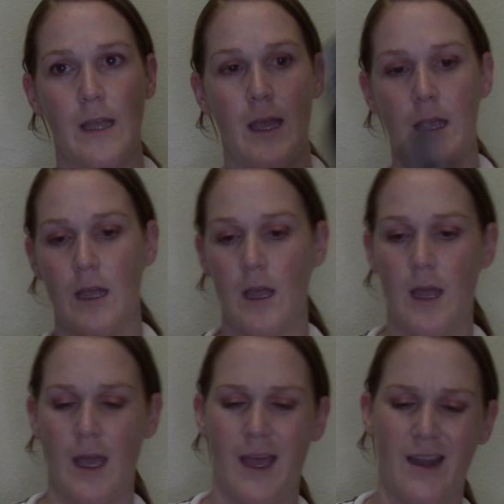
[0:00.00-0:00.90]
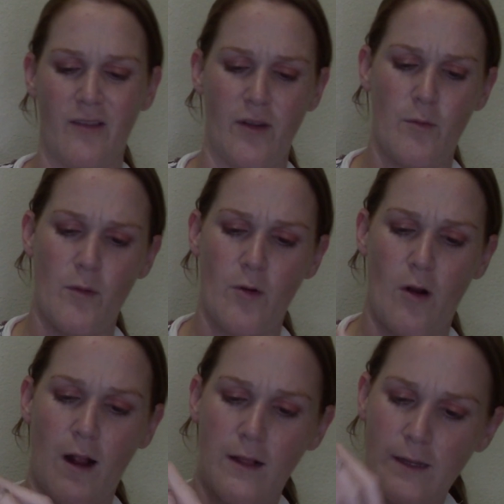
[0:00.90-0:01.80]
like, and if I remember
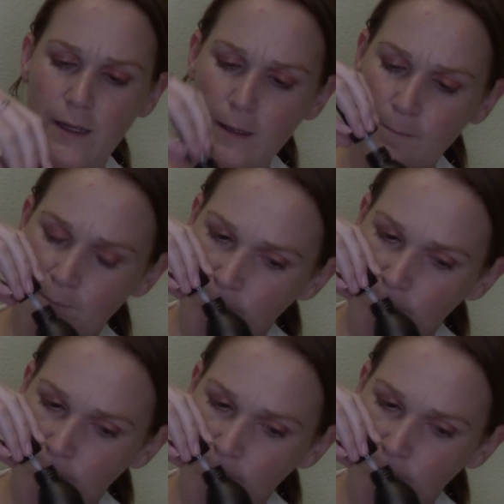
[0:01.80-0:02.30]
correctly,